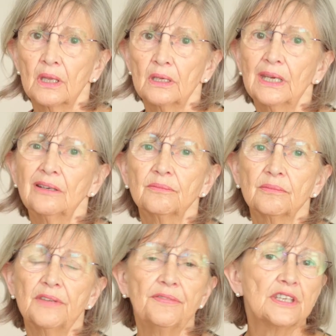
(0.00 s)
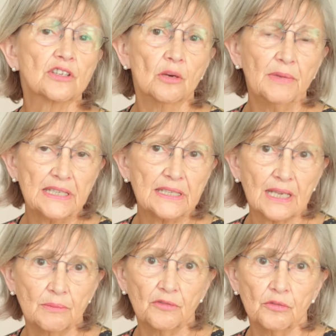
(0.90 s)
Now, if this comment is
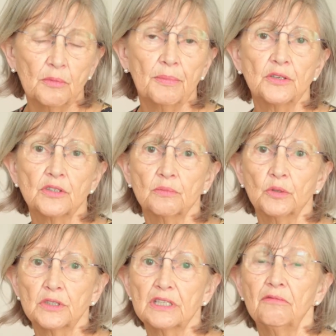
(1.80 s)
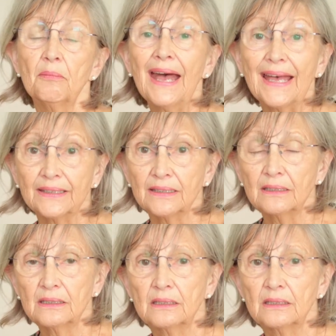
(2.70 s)
coming from a post-abortive man,